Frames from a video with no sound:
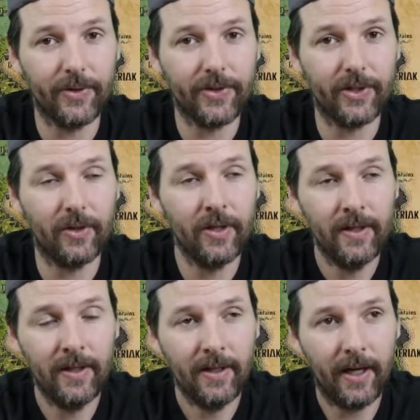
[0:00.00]
So
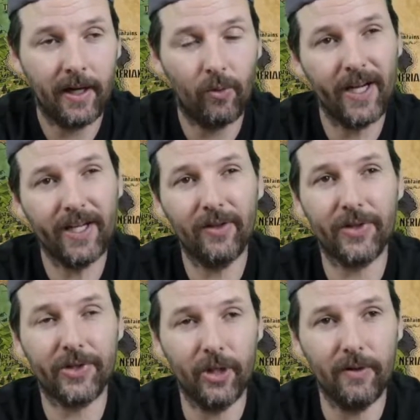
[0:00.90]
on a regular
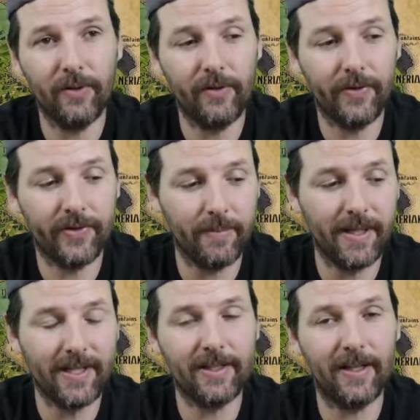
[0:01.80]
server, some of
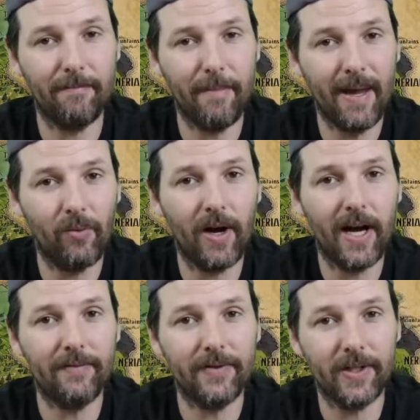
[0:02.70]
that stuff may
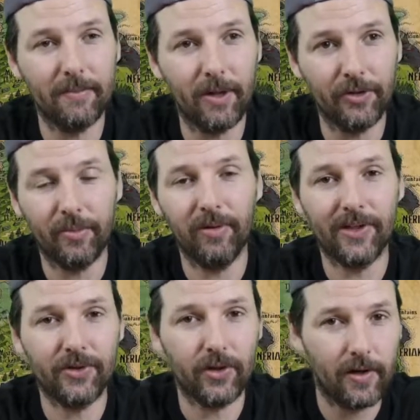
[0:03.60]
rot if you get multiple
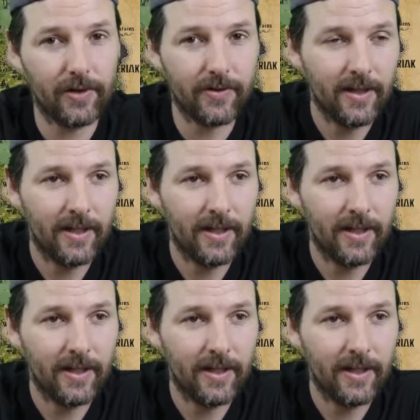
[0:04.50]
blessed shards,